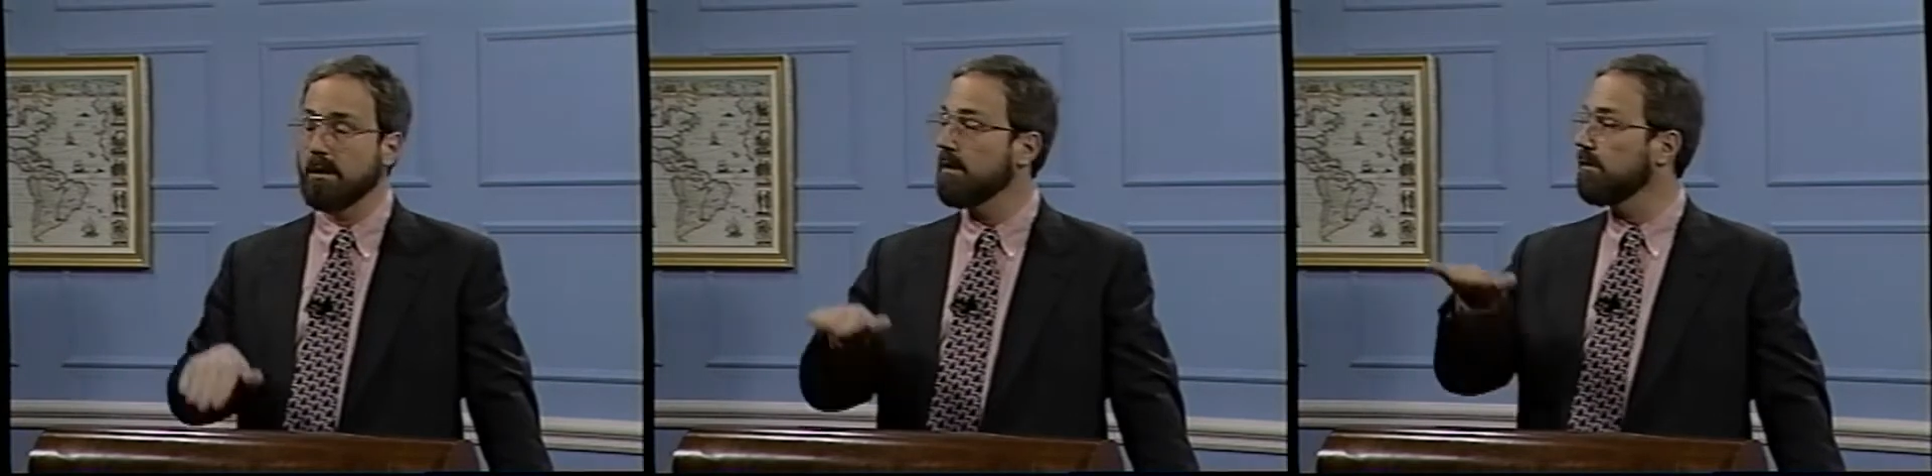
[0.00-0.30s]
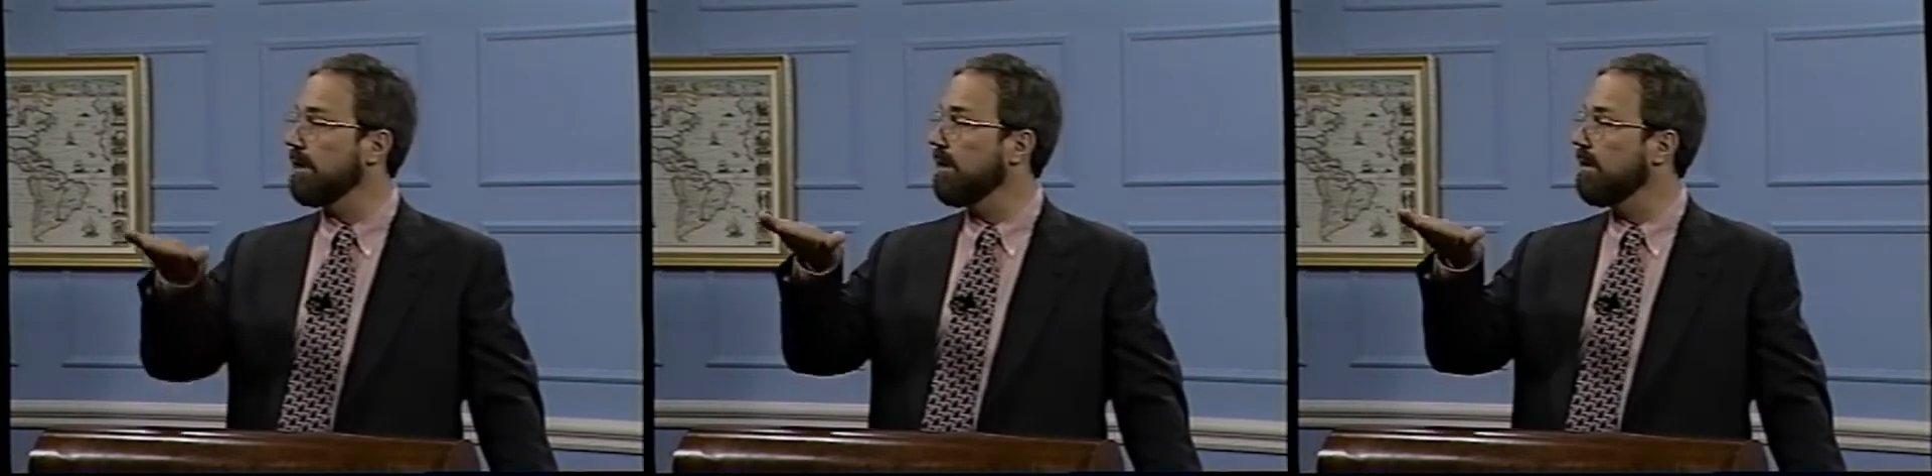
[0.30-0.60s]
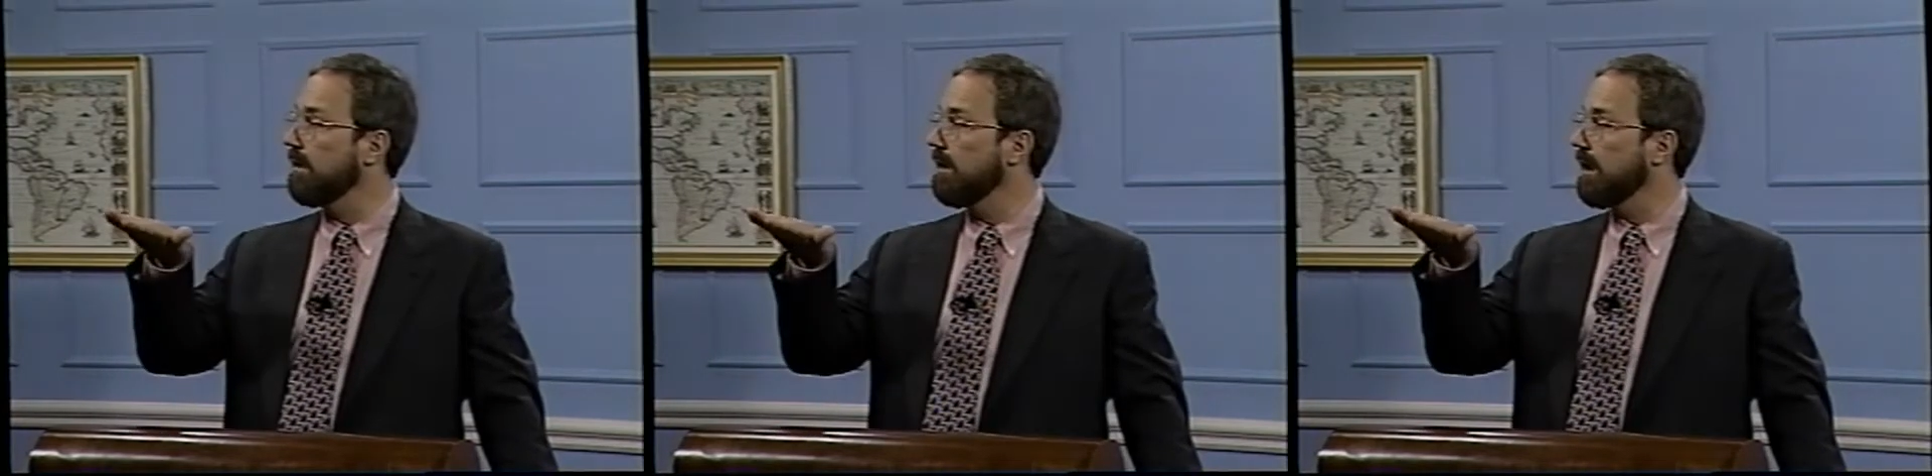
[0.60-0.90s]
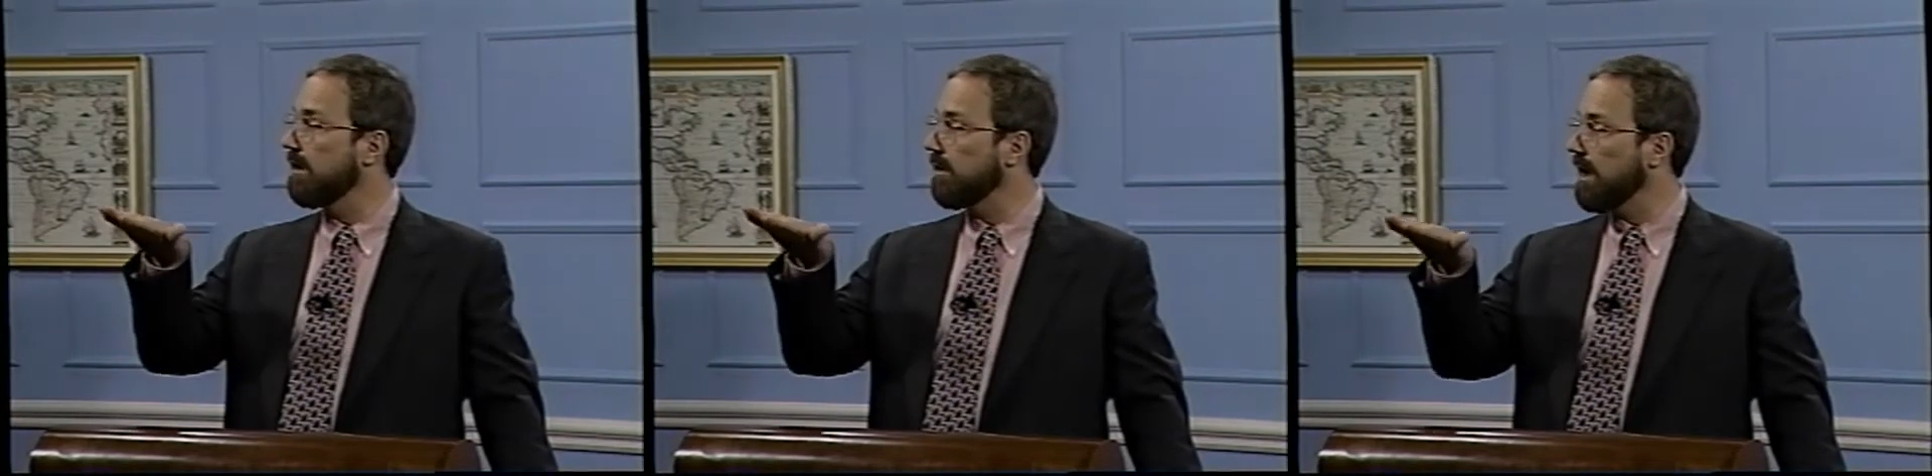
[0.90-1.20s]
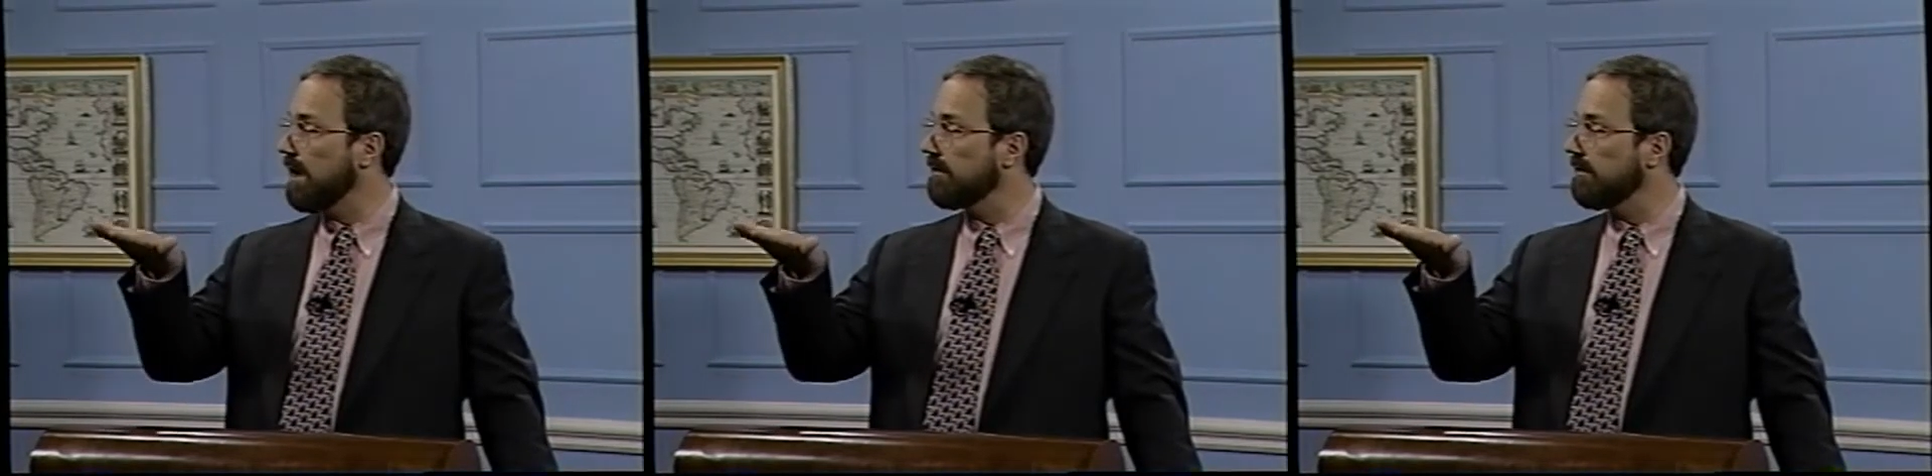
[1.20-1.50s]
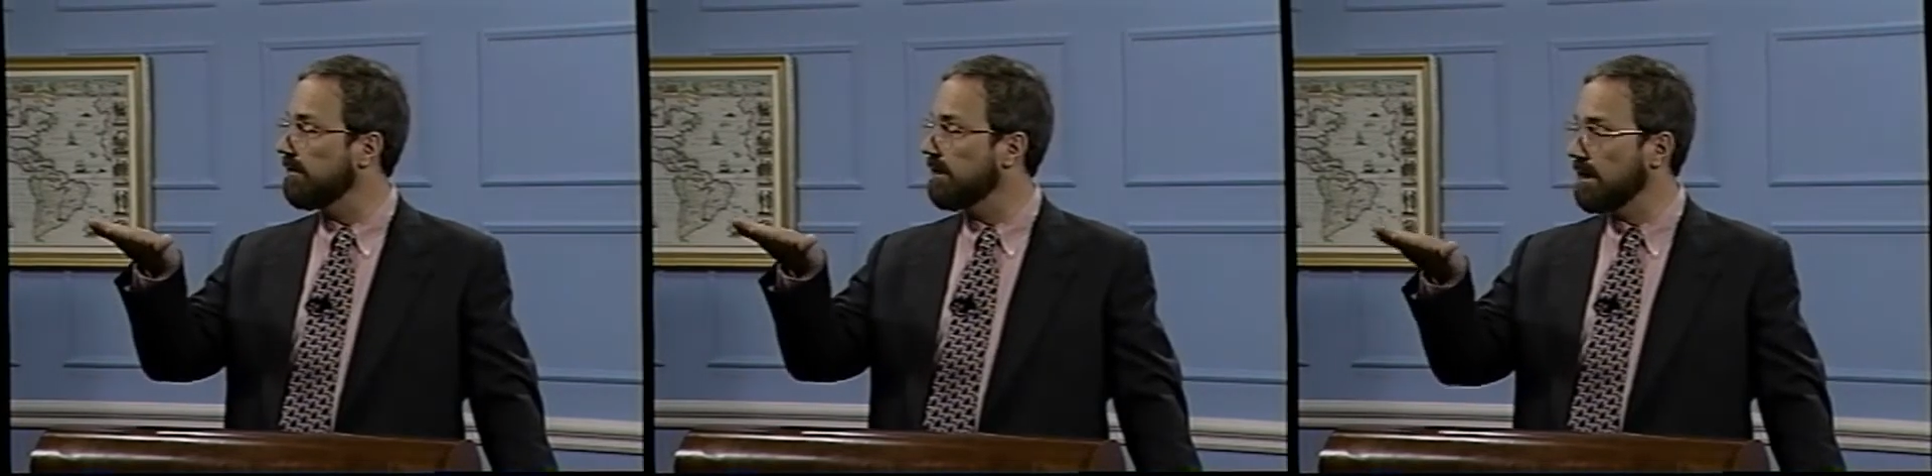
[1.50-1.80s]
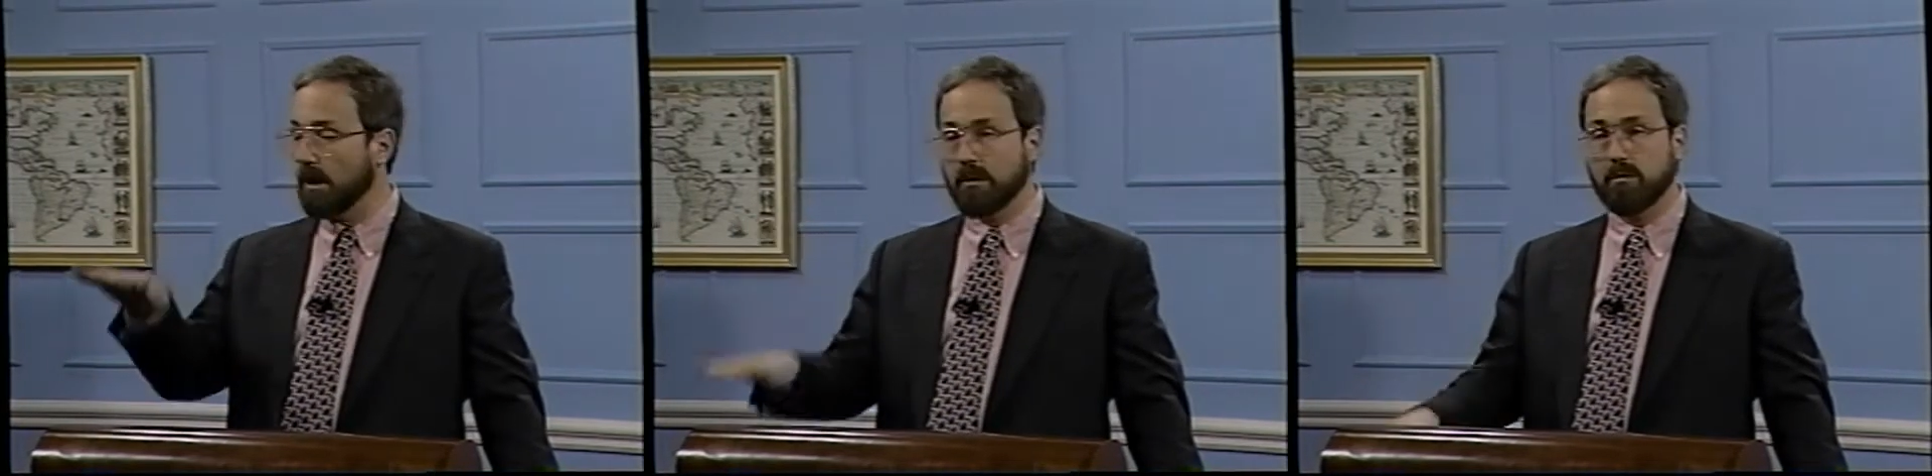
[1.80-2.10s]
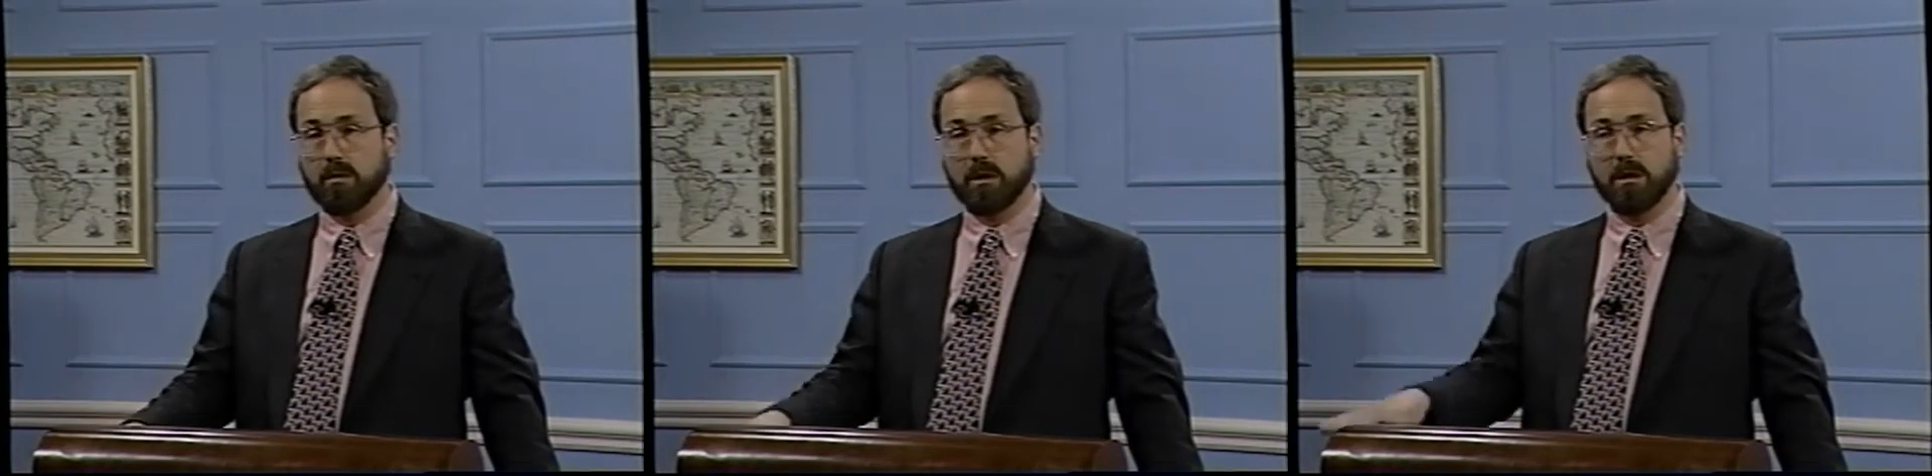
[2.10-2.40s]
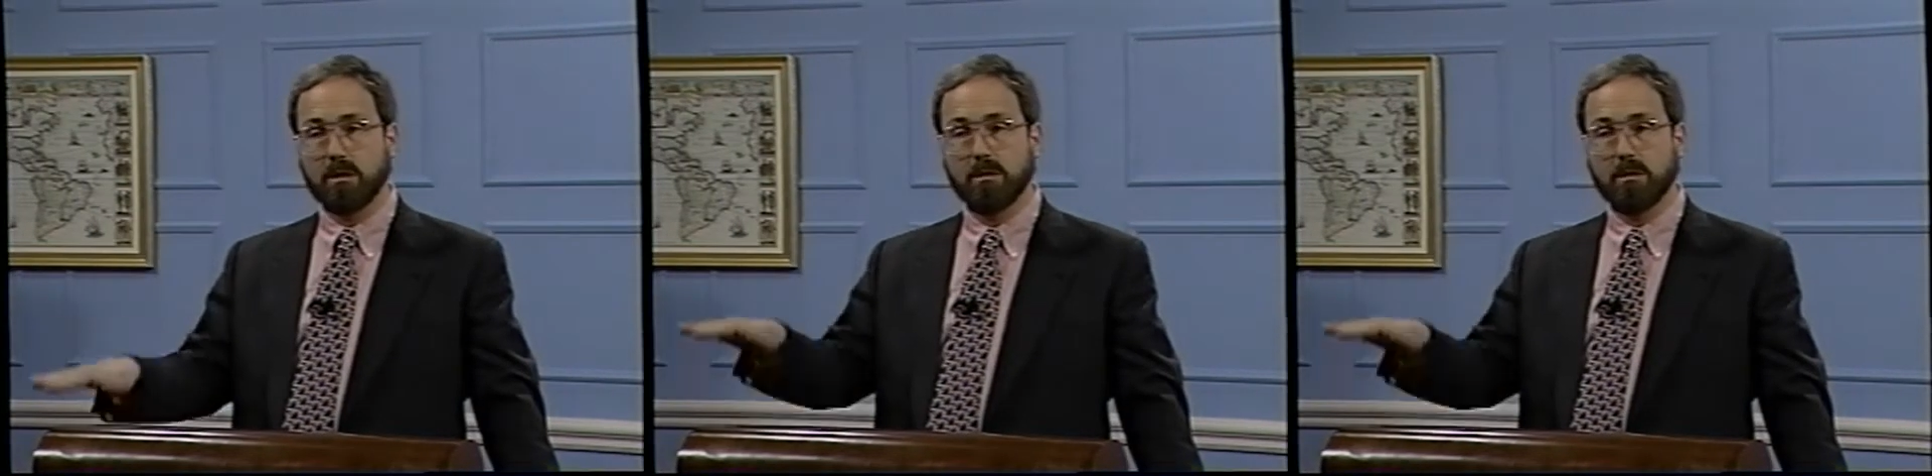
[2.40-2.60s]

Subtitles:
So across the country,